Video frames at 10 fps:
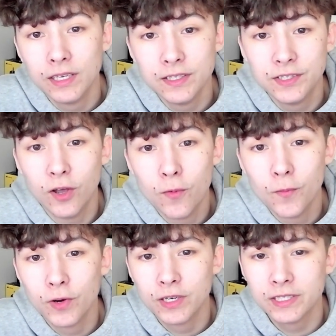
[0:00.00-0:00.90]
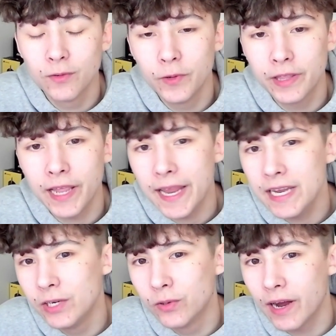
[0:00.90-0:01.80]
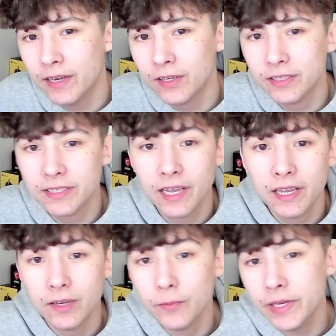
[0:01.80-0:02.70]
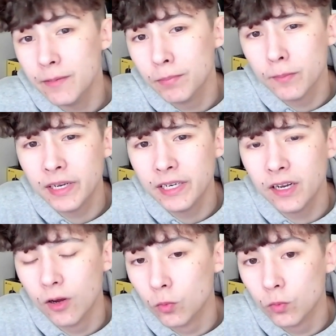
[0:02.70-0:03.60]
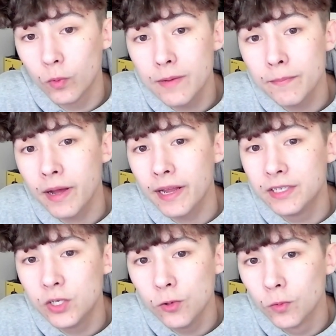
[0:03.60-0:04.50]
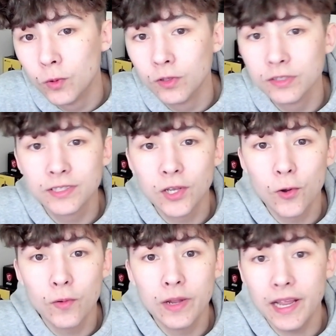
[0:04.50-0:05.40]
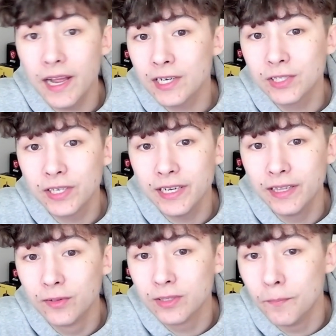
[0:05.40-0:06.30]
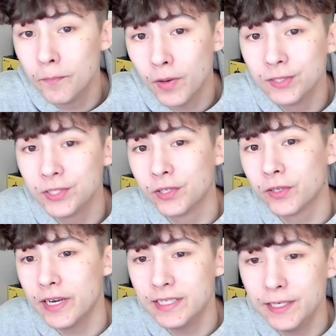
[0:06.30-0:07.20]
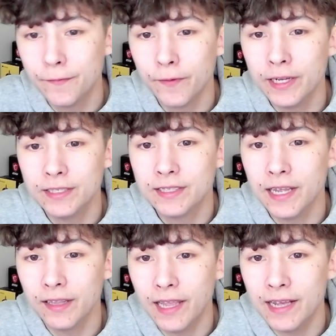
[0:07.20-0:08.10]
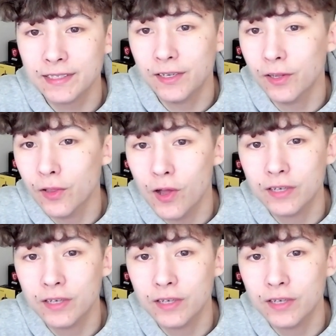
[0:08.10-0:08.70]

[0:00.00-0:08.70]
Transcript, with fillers: Zone Wars with eight grinders. We implemented a win by two rule, so it actually there's a bunch of crazy fights that lasted a long